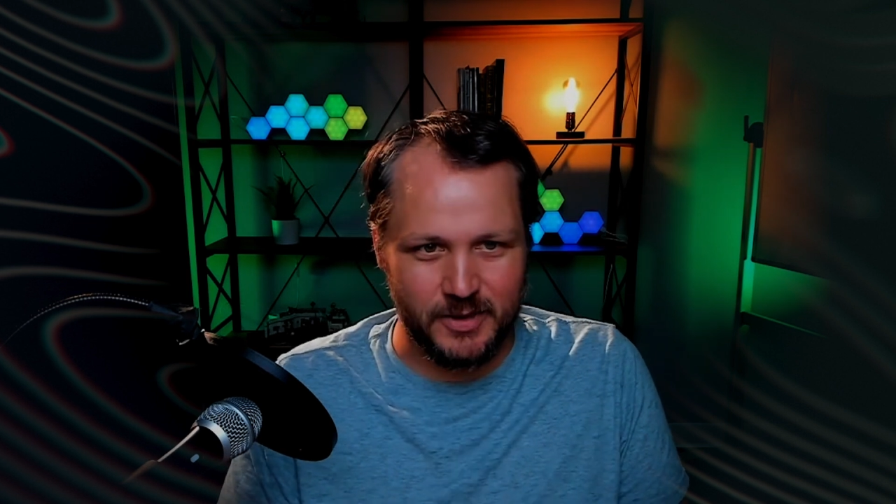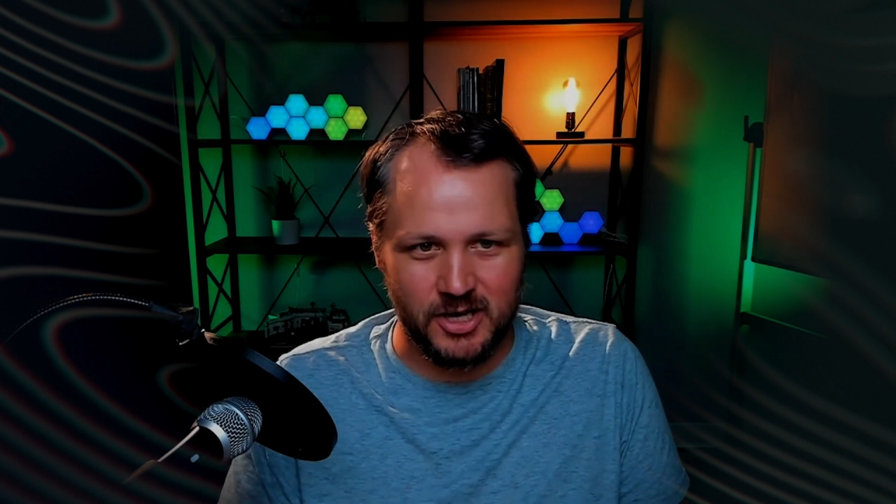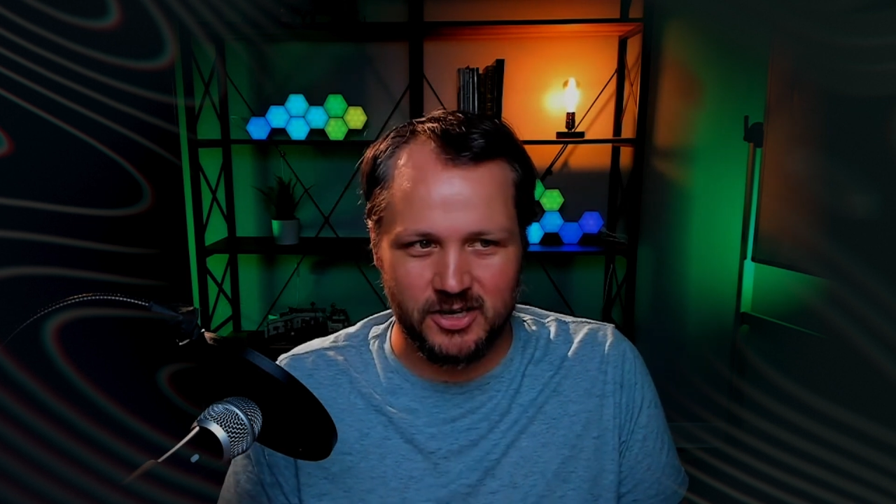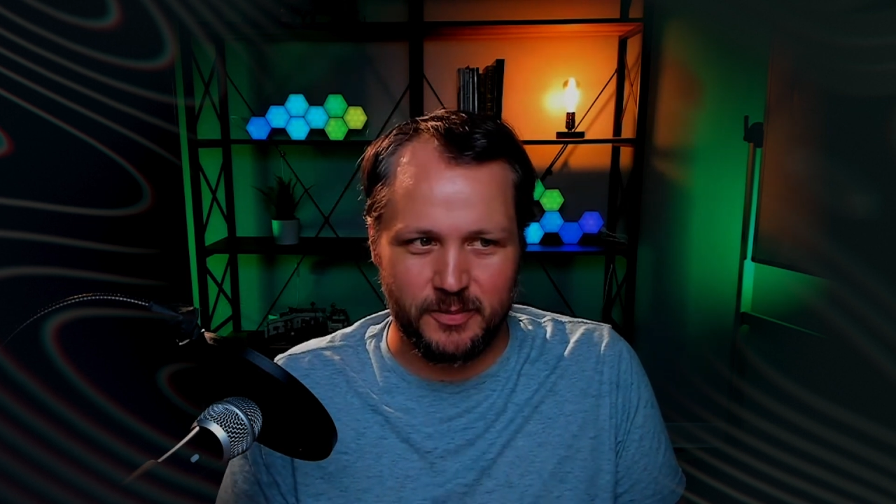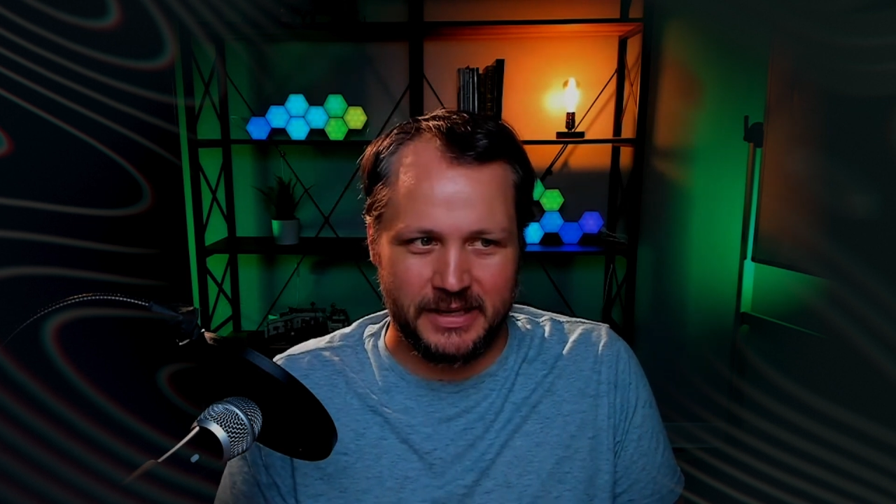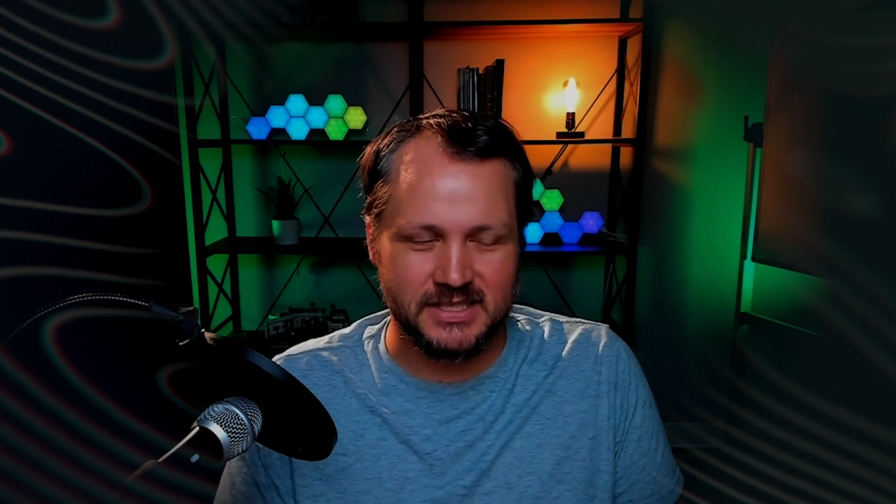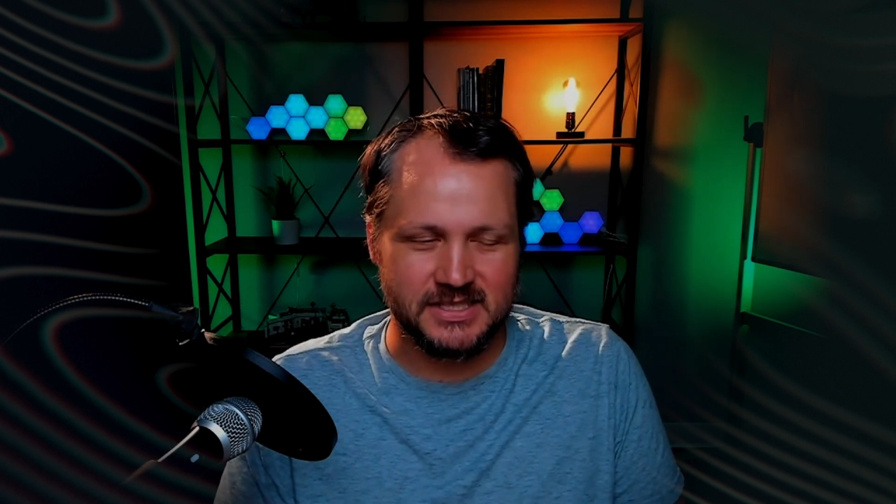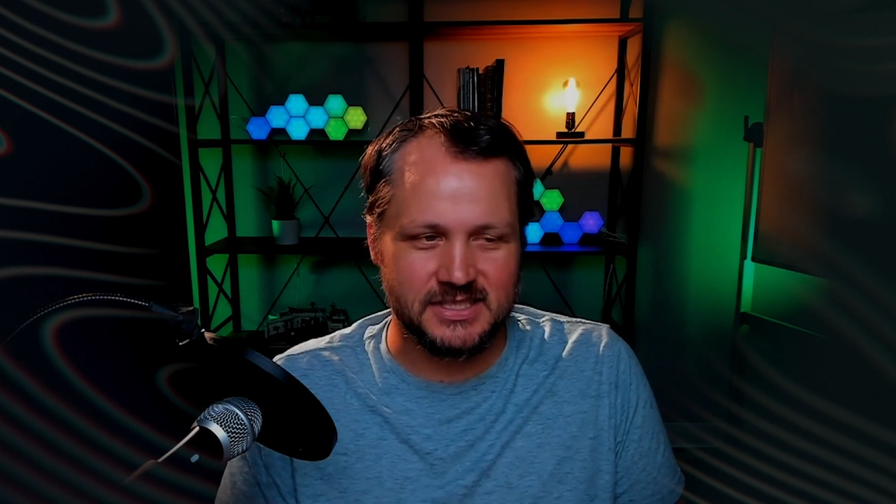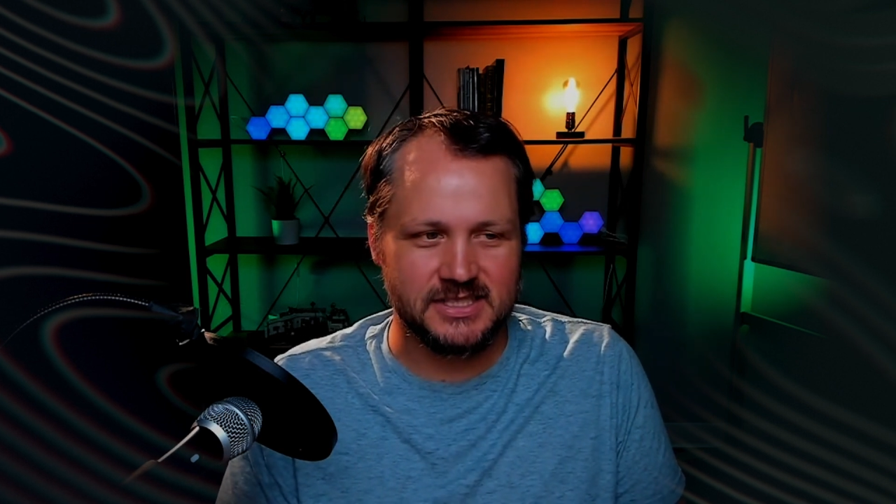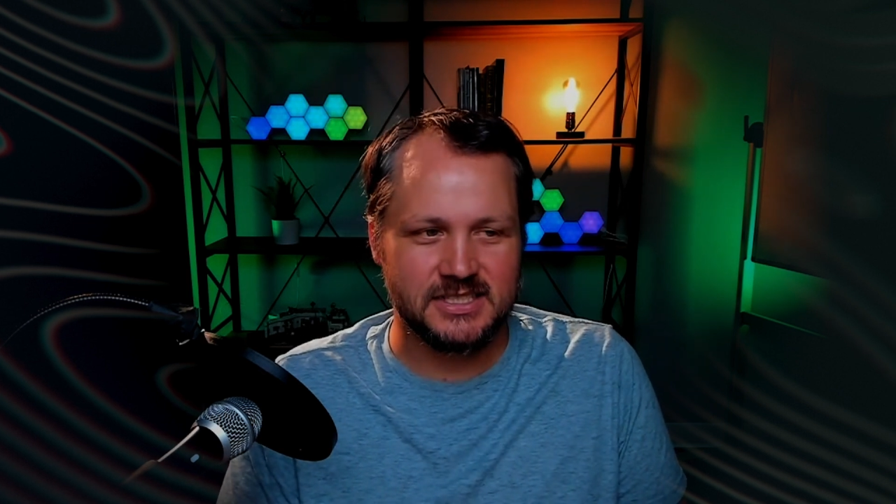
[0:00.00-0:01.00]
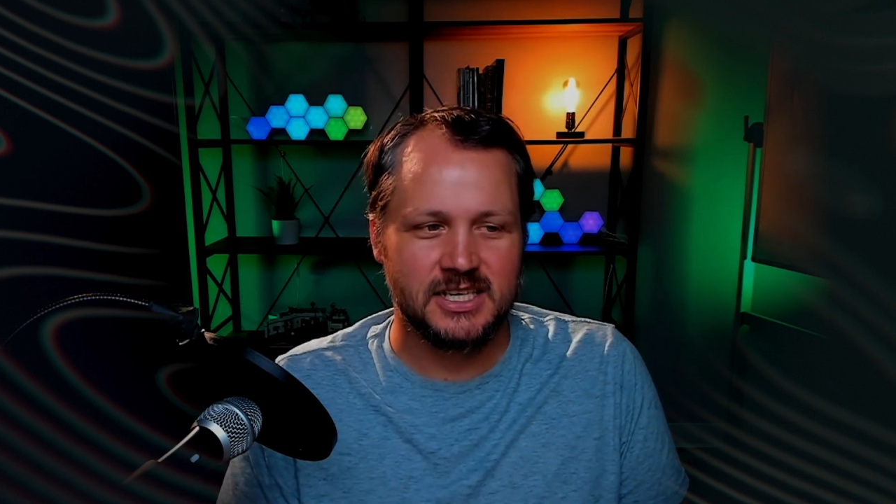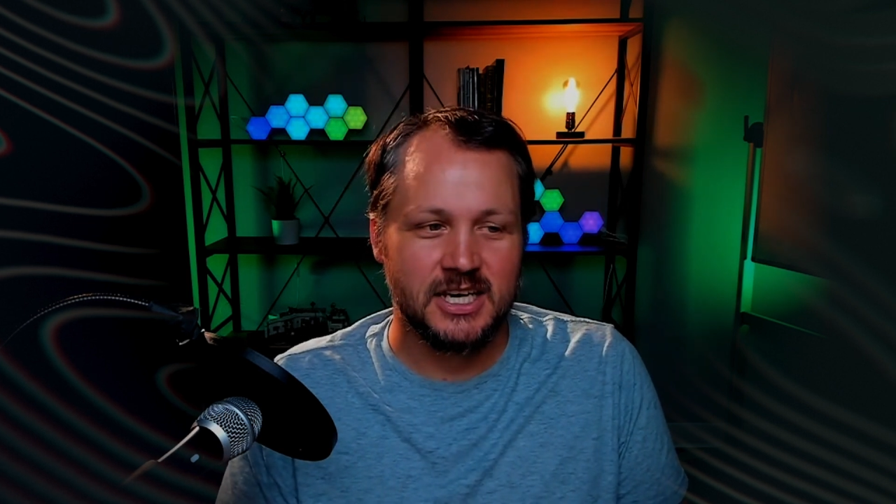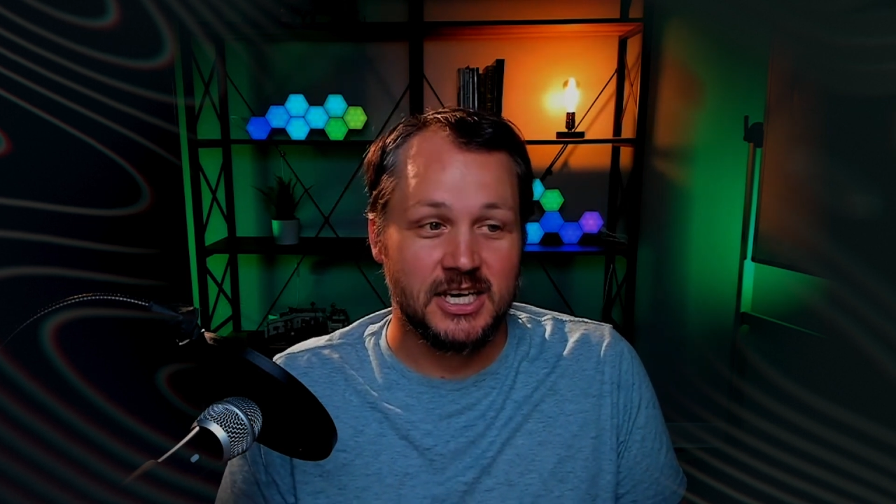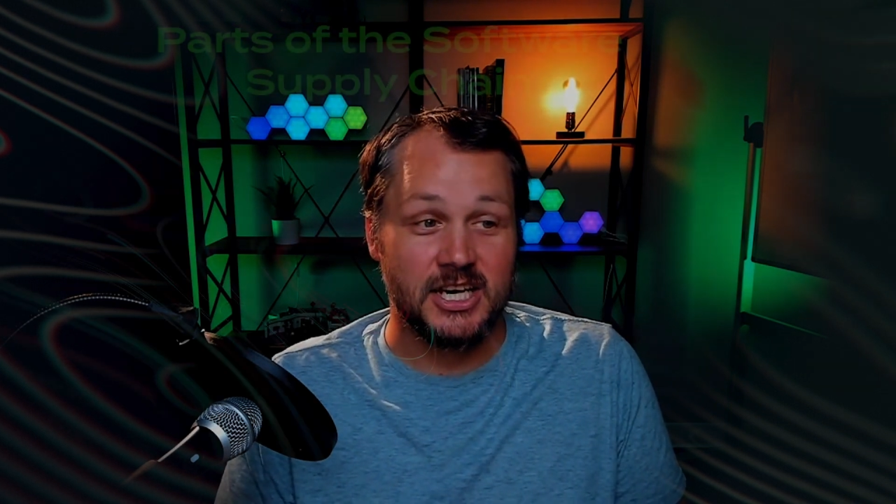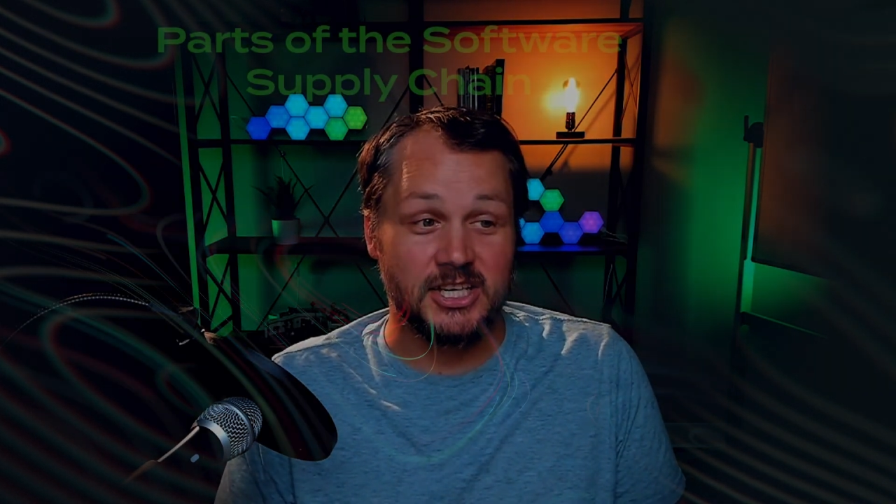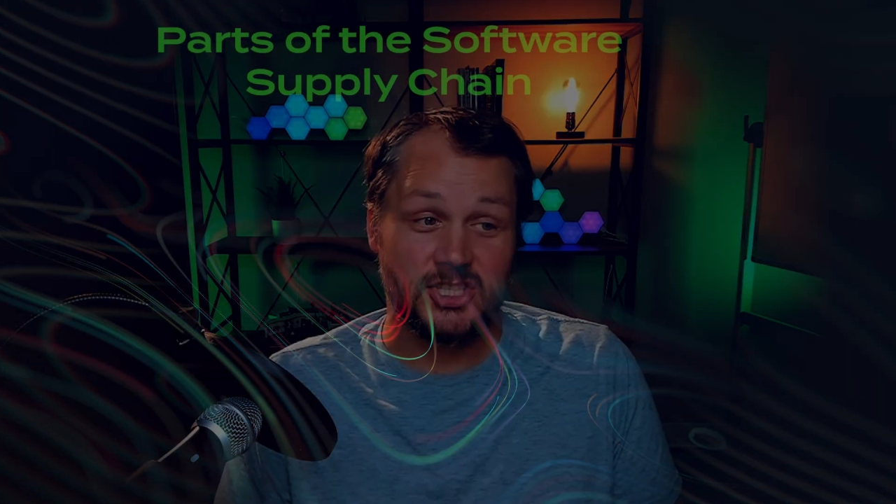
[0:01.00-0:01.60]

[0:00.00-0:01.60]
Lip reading: about our dependencies. It